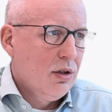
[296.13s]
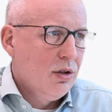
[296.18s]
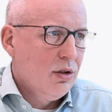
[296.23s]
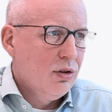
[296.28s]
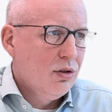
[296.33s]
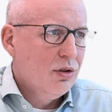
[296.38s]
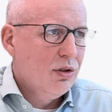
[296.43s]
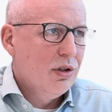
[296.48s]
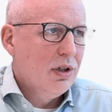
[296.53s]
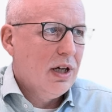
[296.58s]

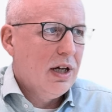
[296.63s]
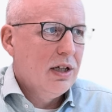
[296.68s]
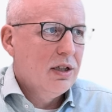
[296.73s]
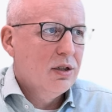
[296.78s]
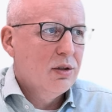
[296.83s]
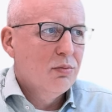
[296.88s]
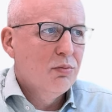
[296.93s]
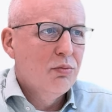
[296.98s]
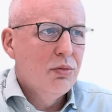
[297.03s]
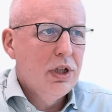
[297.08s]
the
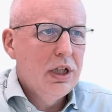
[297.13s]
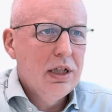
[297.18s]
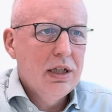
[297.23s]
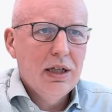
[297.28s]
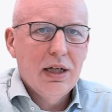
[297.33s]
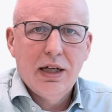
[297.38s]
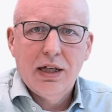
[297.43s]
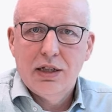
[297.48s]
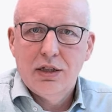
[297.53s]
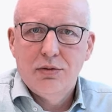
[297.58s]
item
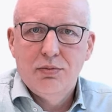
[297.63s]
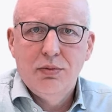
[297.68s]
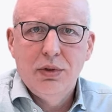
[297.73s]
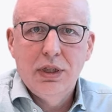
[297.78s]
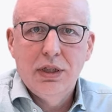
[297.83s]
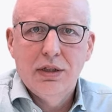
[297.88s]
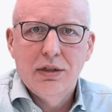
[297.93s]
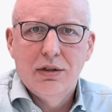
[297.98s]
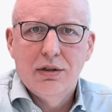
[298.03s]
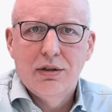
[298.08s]
beer has
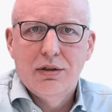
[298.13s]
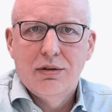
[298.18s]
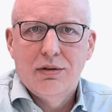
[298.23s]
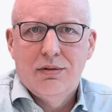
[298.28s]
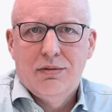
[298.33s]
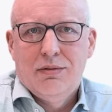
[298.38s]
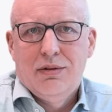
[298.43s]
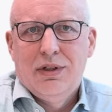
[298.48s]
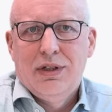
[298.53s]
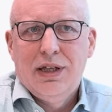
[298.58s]
been
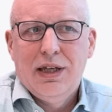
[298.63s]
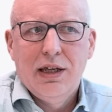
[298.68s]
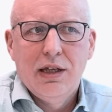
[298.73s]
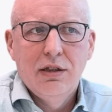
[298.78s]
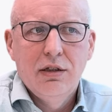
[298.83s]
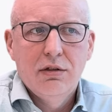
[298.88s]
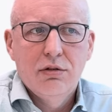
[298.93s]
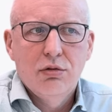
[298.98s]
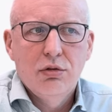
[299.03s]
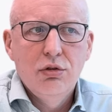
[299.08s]

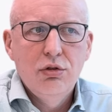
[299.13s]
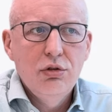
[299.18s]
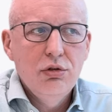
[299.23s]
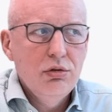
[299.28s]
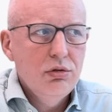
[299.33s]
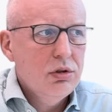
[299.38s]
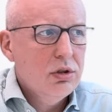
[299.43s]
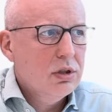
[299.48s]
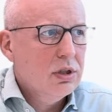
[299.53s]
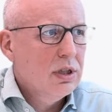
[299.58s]

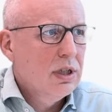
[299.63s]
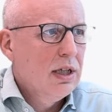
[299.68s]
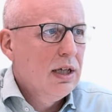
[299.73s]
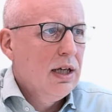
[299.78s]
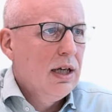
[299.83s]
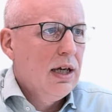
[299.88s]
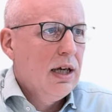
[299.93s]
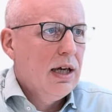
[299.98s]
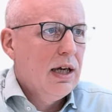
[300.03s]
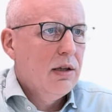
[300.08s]
introduced,
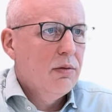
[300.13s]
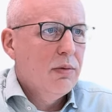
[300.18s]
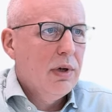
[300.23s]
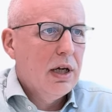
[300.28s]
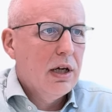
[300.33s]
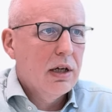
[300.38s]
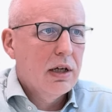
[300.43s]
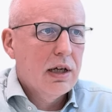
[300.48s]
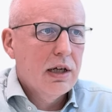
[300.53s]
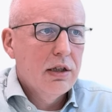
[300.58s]
and where
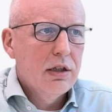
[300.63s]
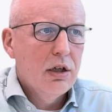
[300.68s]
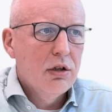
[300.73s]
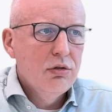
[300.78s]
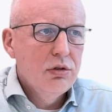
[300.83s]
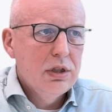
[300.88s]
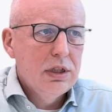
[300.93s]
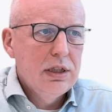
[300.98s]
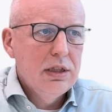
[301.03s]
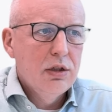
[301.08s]
I can now
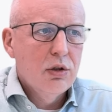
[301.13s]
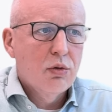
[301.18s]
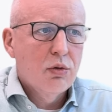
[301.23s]
see the